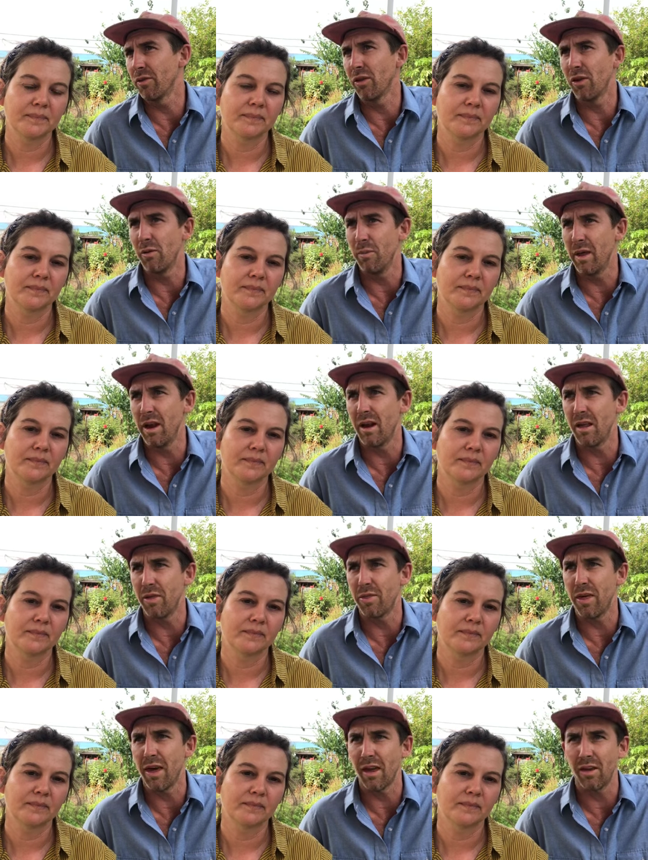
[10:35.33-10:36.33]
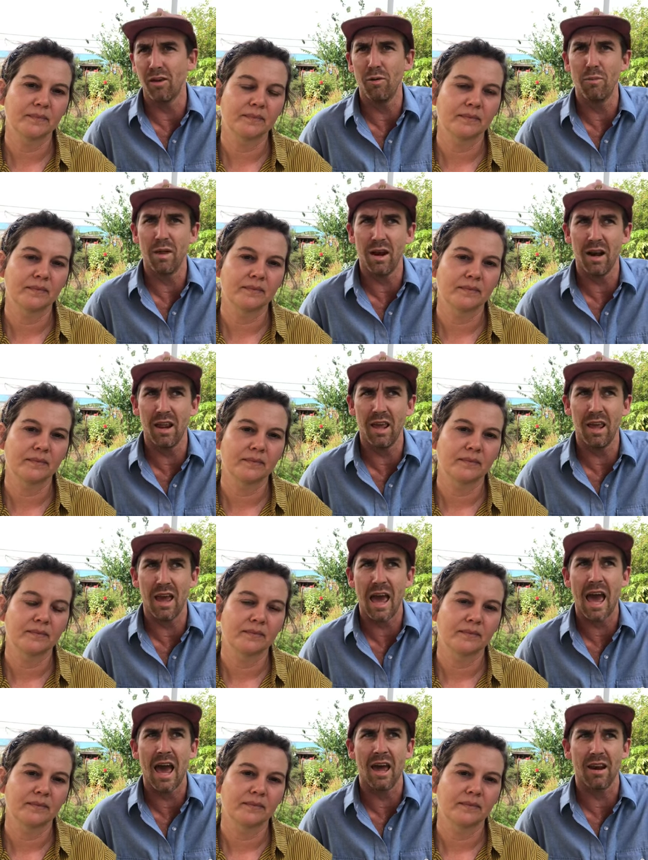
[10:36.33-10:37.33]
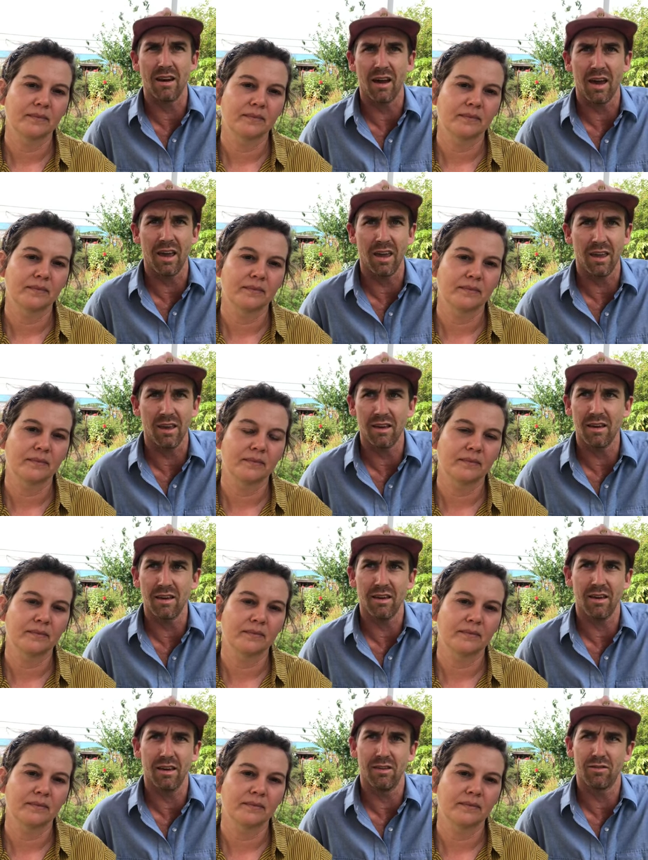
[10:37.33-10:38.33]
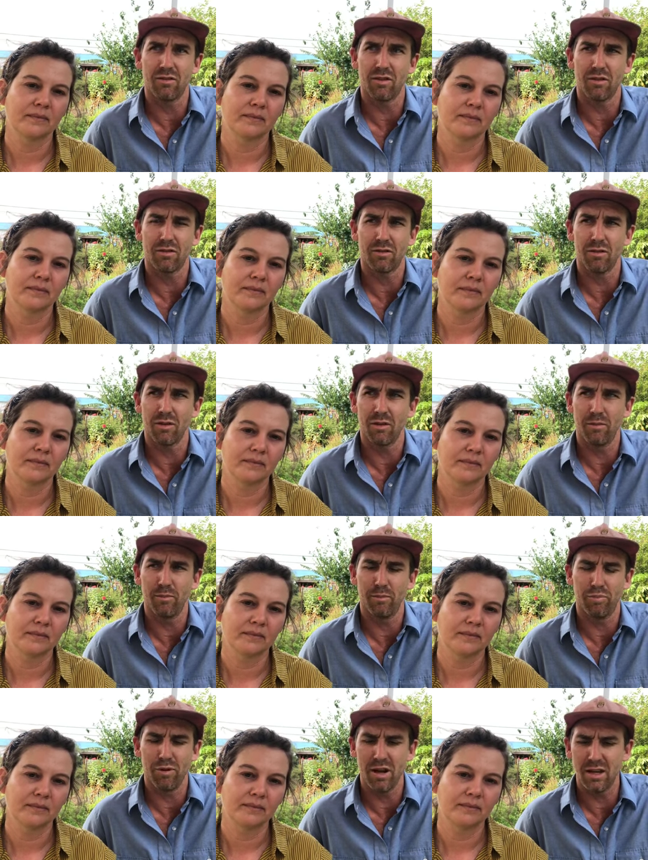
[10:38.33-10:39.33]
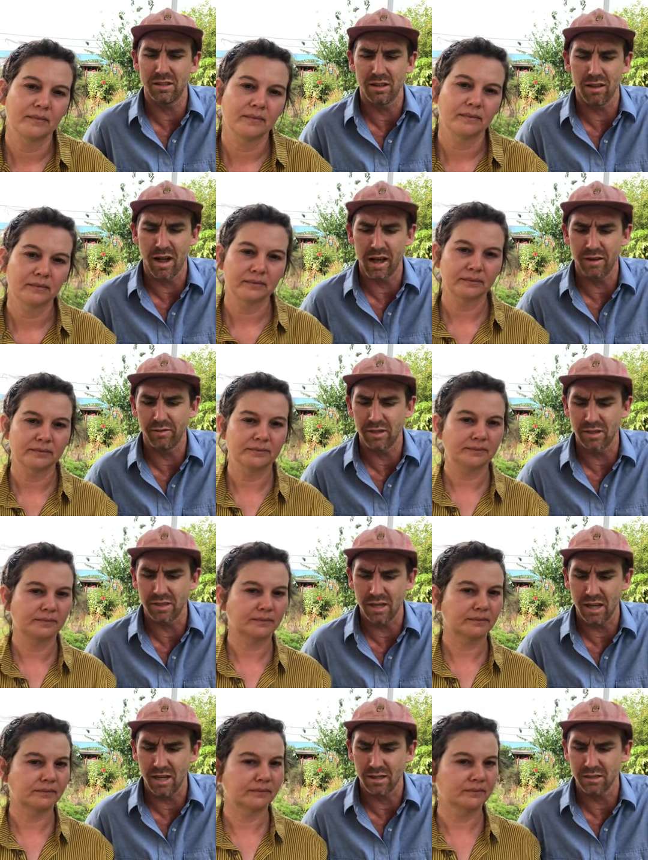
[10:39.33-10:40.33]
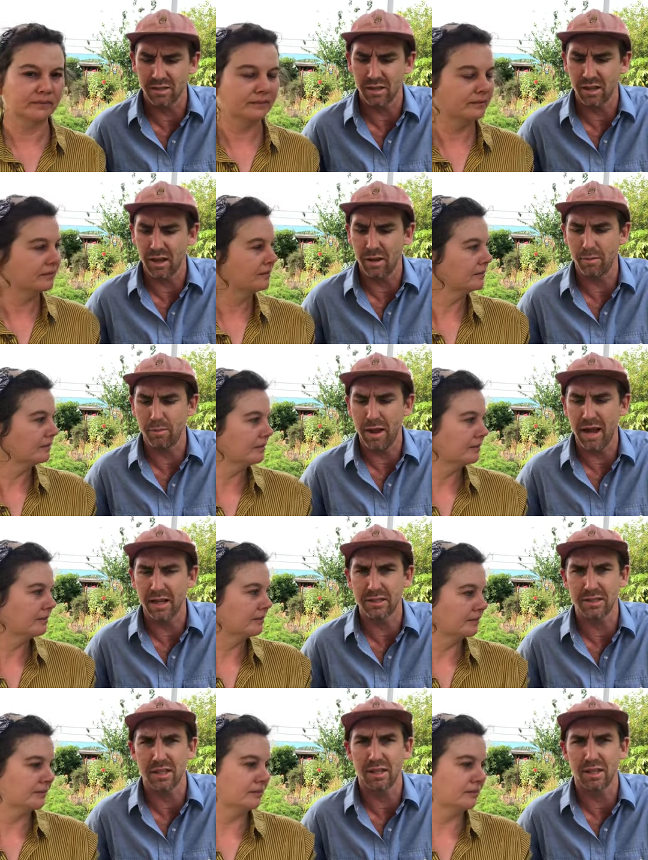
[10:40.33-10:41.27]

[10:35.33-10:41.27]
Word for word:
Speaker 1: the humidity thing. Humidity at night is just breeds a lot of disease and pests